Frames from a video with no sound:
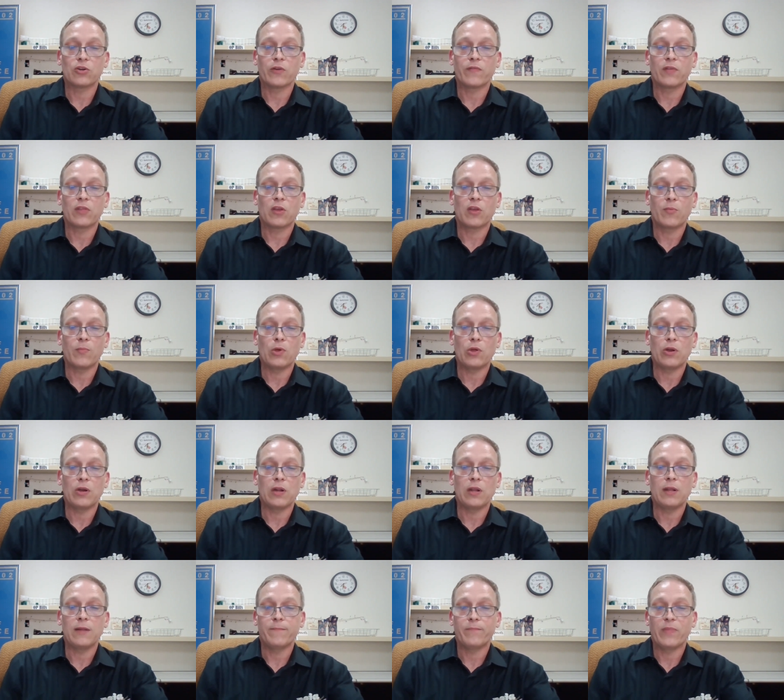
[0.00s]
serving the
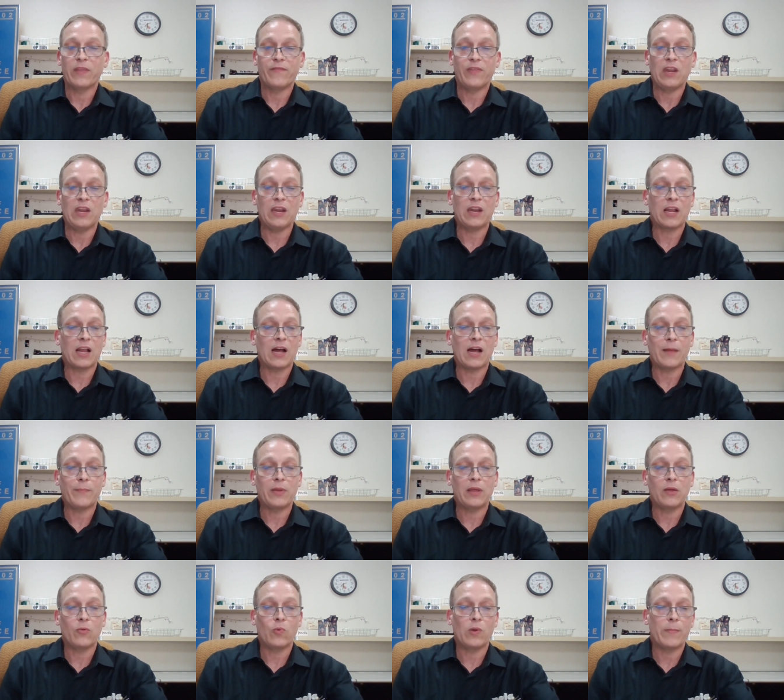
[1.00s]
community. If they need a
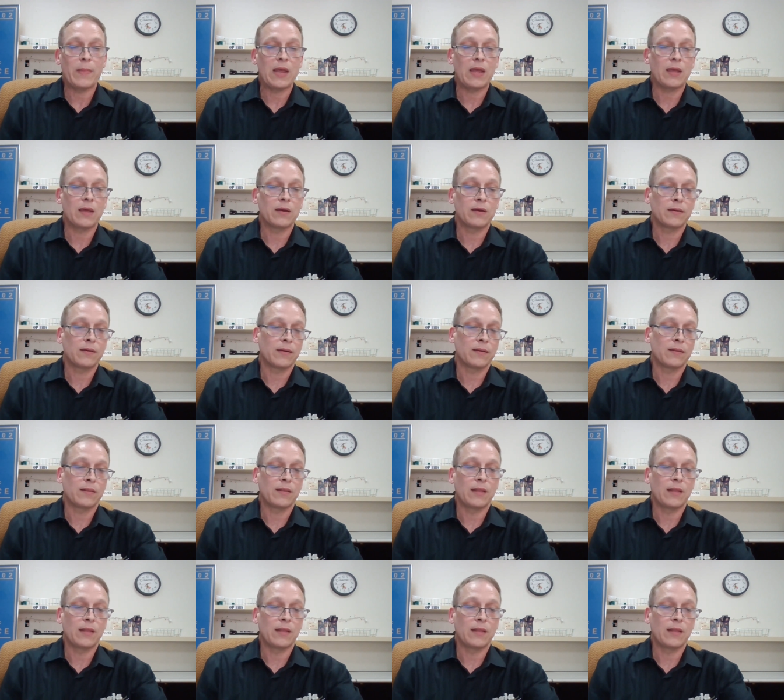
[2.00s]
copy, we make it.